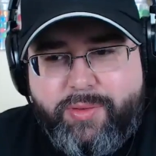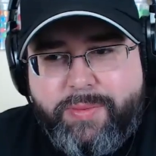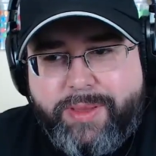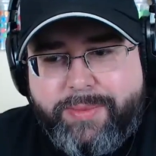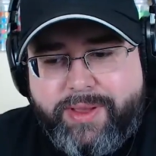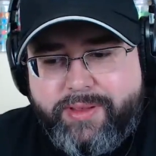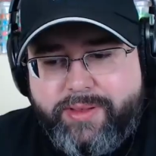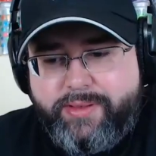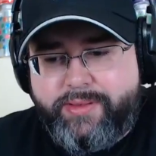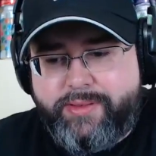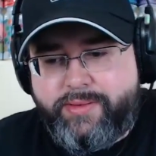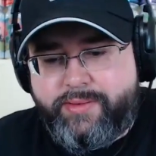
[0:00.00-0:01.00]
baby
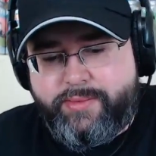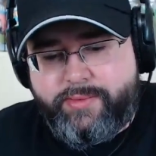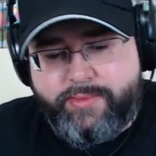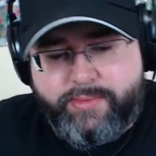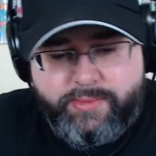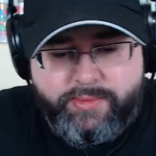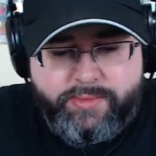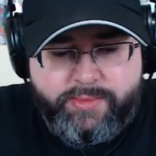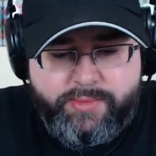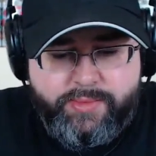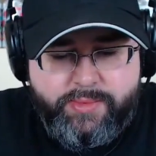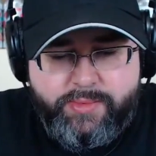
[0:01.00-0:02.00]

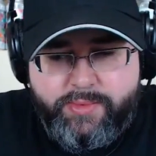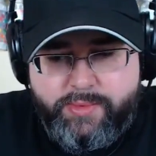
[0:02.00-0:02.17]
there was a